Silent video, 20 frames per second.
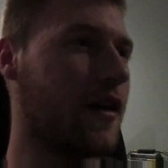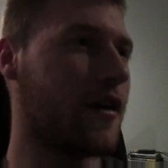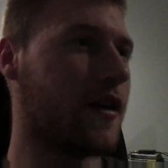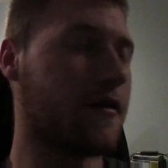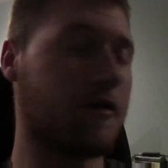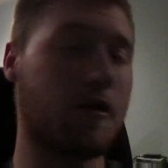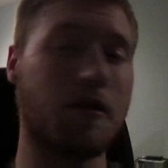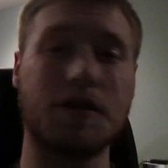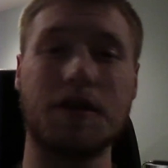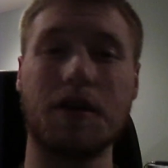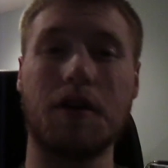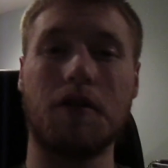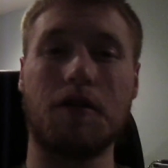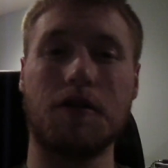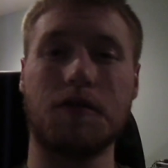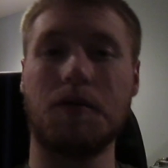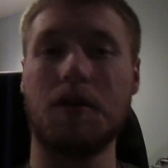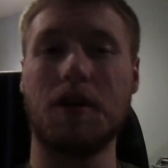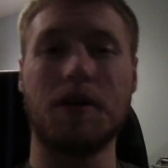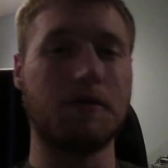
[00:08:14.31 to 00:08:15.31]
And of course, the
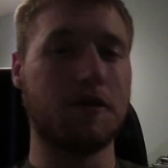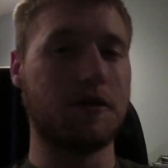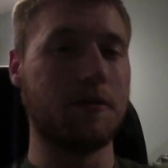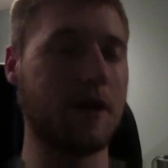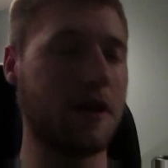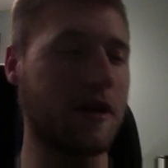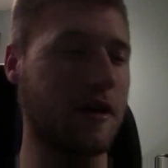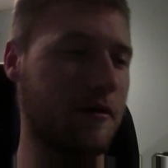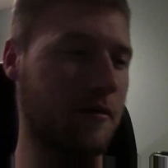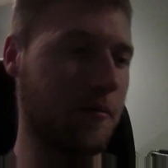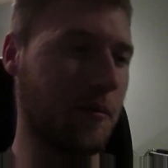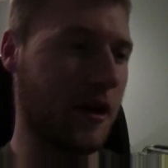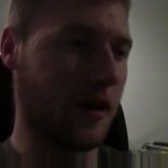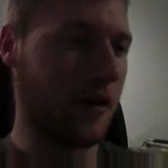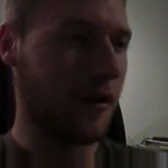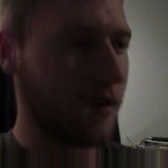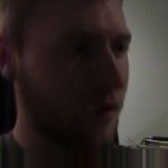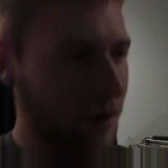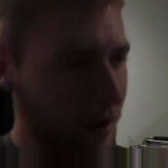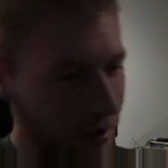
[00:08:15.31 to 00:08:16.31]
girls won, which made it even
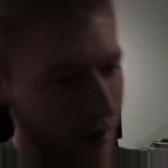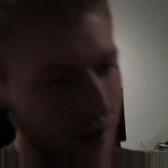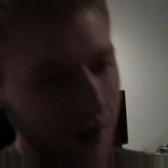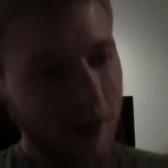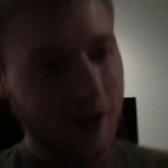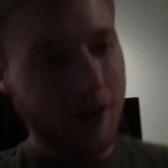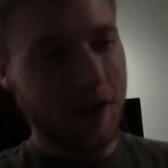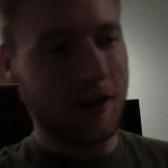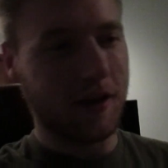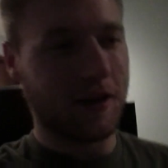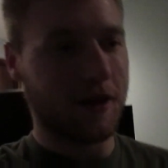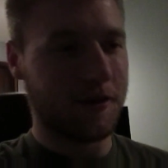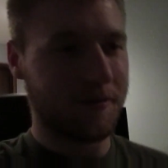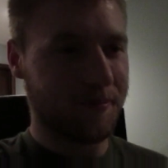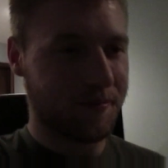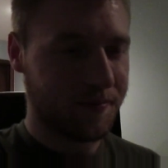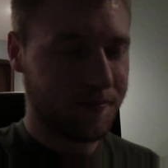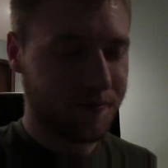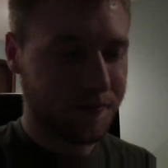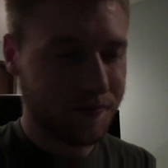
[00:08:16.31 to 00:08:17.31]
better. Uh,